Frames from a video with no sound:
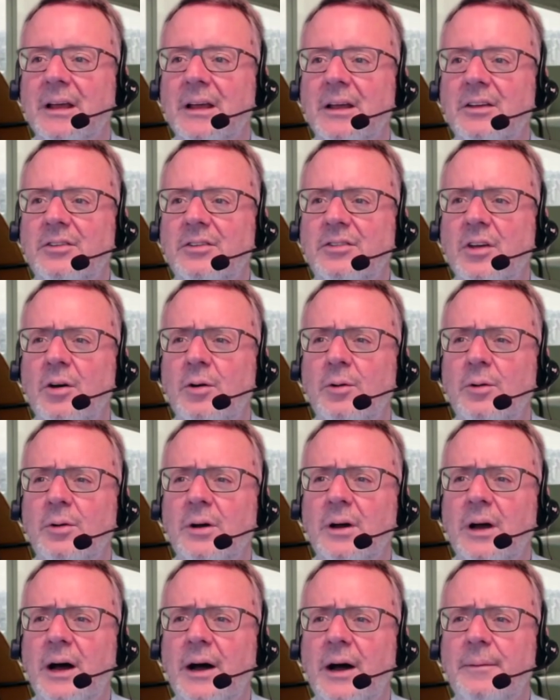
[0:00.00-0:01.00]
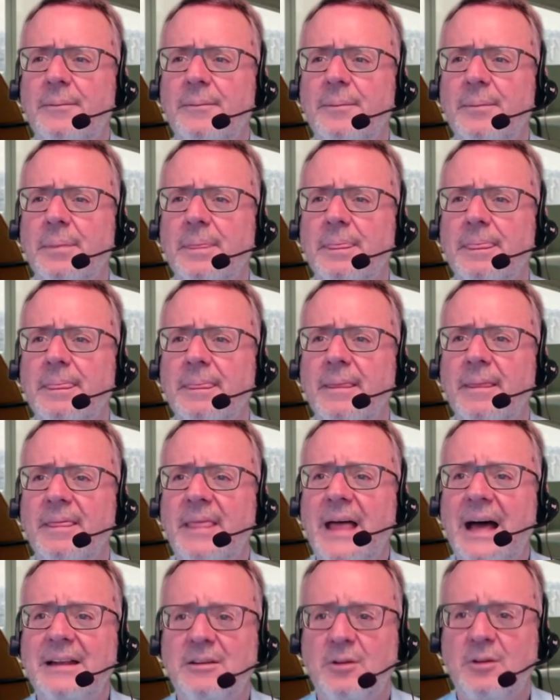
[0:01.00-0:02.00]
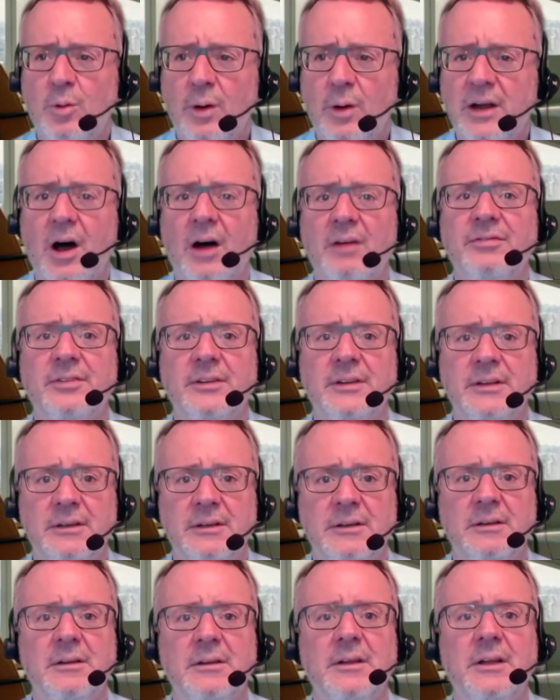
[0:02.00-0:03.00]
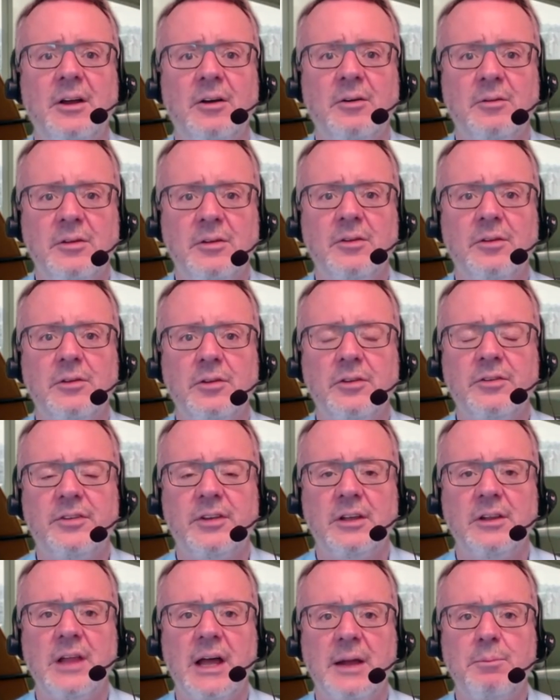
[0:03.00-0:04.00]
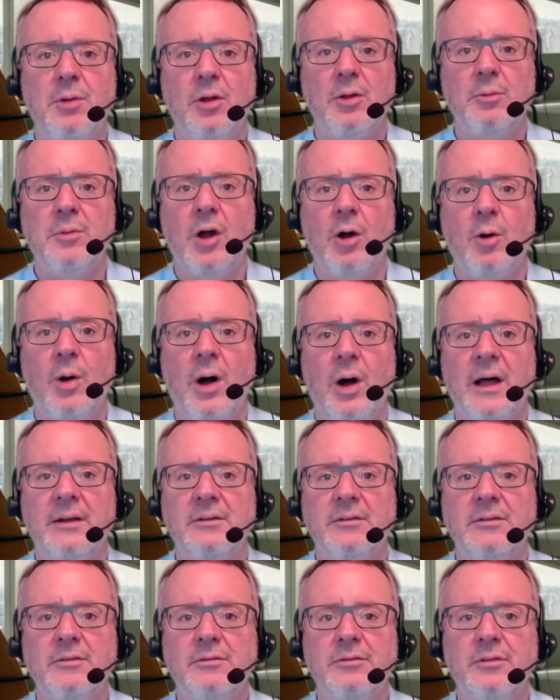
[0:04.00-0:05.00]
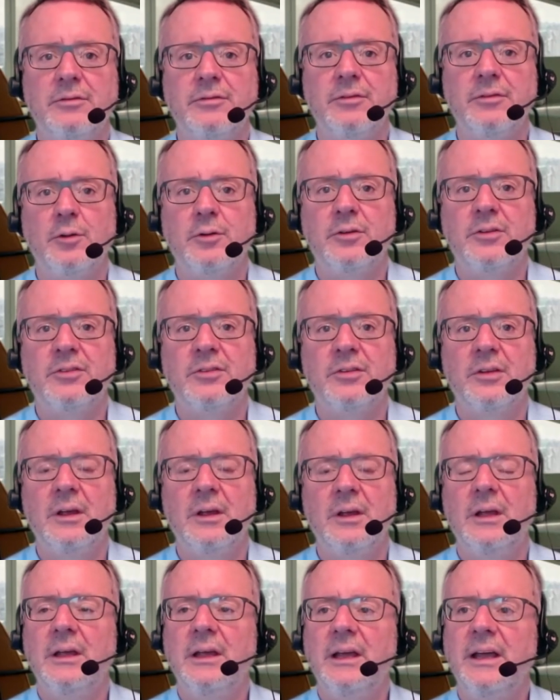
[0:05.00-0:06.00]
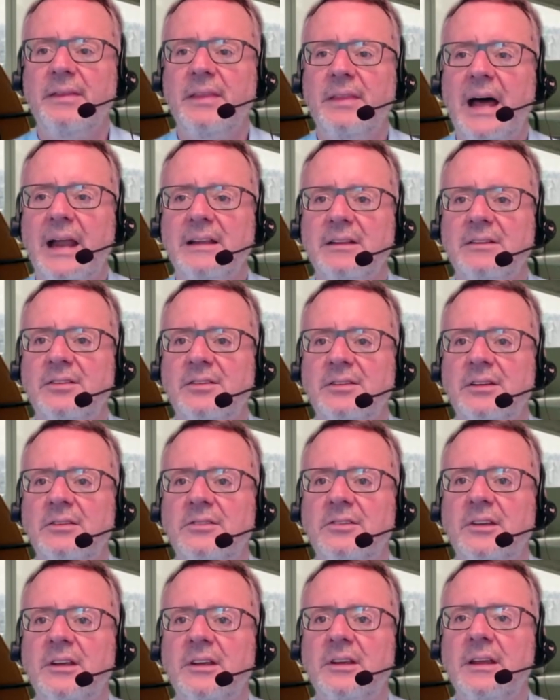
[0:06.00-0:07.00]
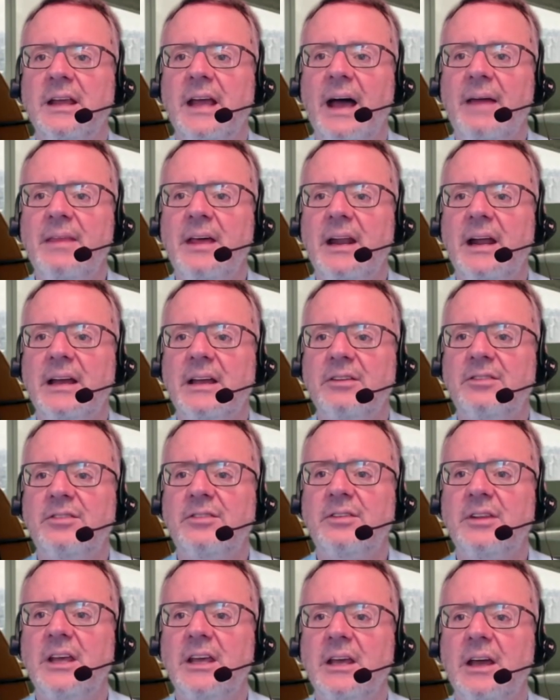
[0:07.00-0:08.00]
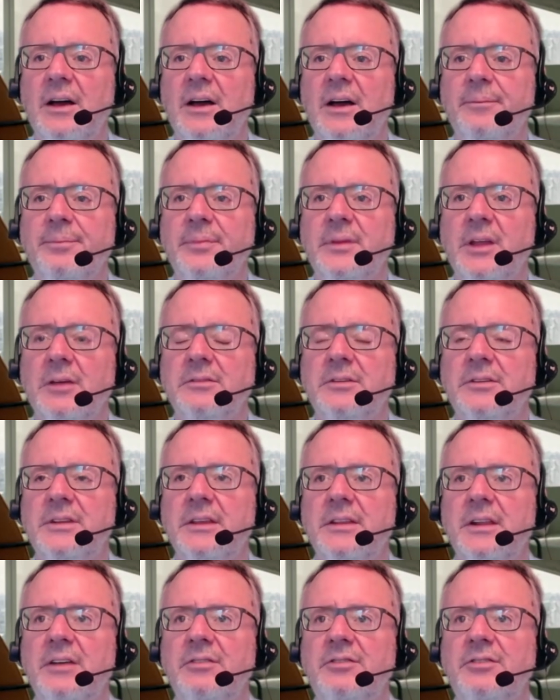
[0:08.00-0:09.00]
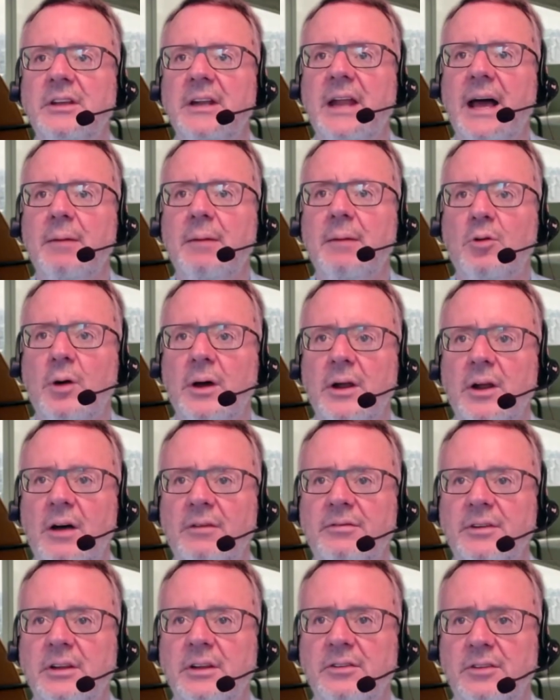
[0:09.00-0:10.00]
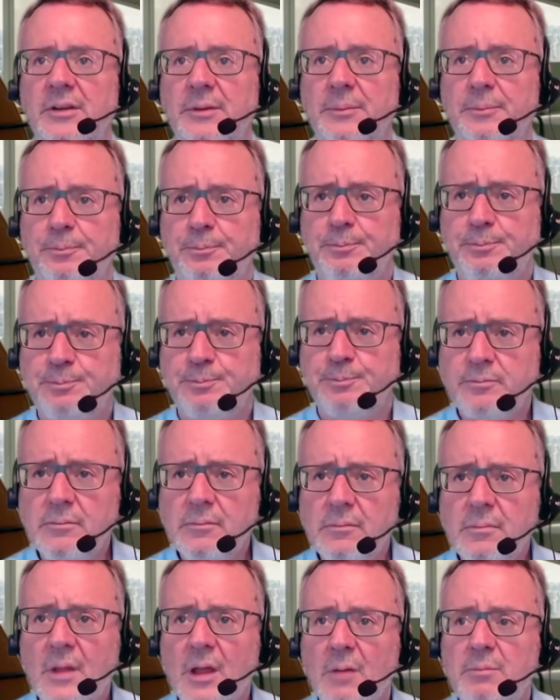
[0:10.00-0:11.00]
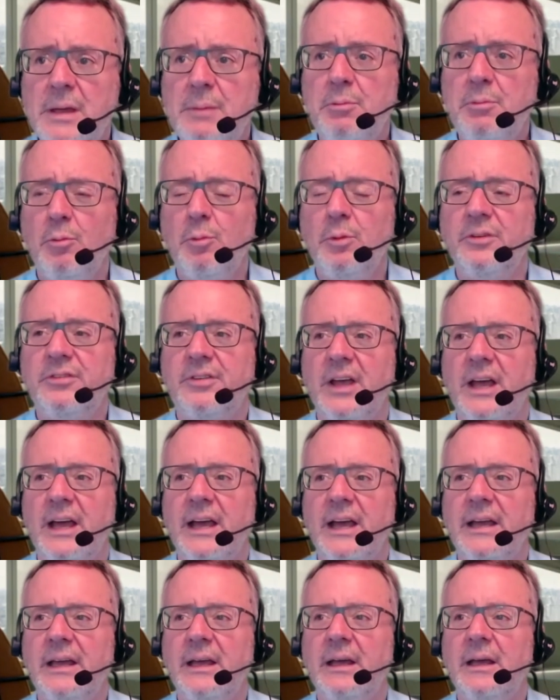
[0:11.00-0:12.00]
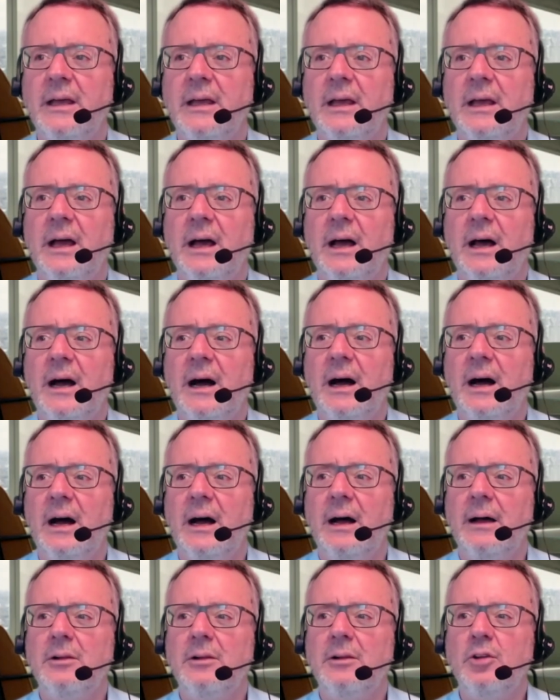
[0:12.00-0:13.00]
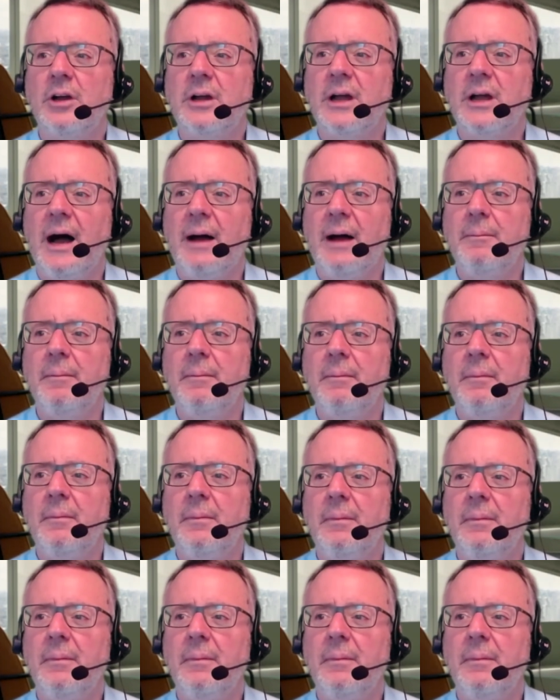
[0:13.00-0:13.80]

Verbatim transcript: So um, that quite often, you know, you'll you'll see a light bulb go on for folks in that instance. And then I guess the um, the other thing that I've seen happen quite often is that people will say, uh, "Look, I'm."